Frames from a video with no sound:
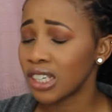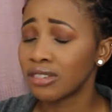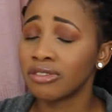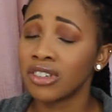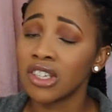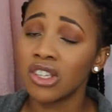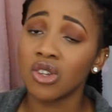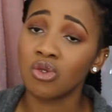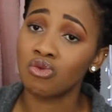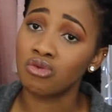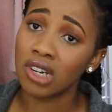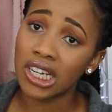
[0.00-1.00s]
fits
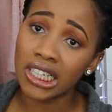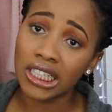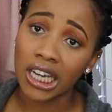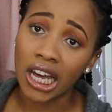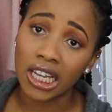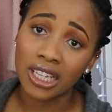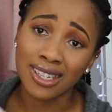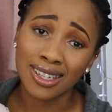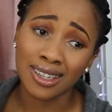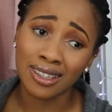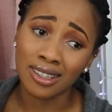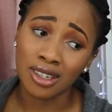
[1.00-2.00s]
really nice.
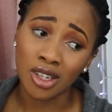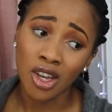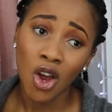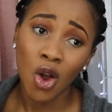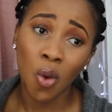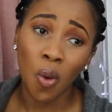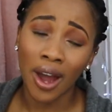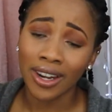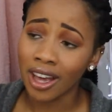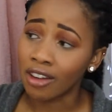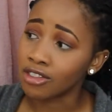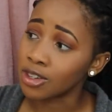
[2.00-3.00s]
It is
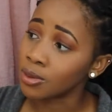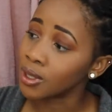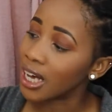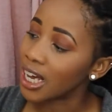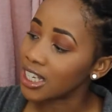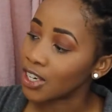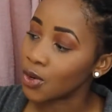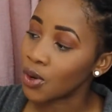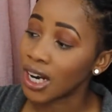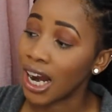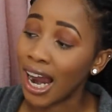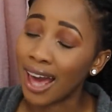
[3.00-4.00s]
quite comfortable, guys. I
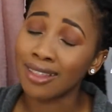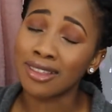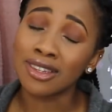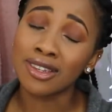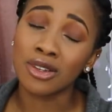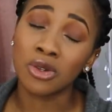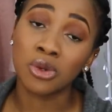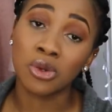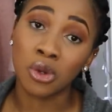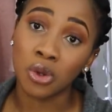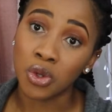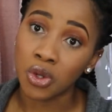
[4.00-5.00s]
don't wanna lie, this is
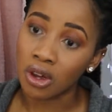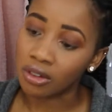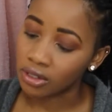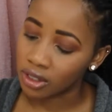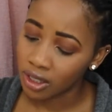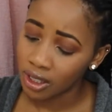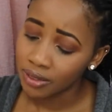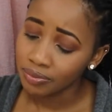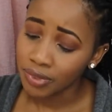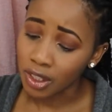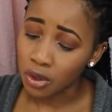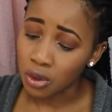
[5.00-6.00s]
so soft.
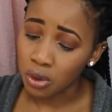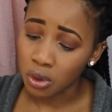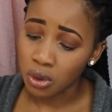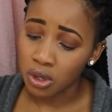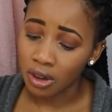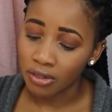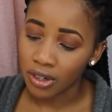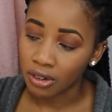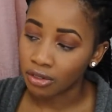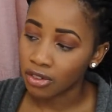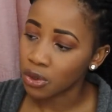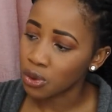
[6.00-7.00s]
It's so soft,
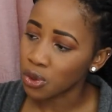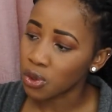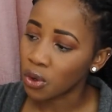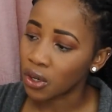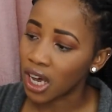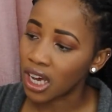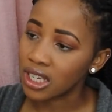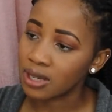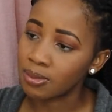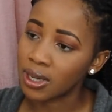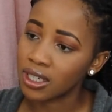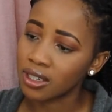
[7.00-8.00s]
it feels so
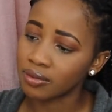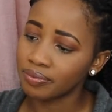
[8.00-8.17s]
nice, but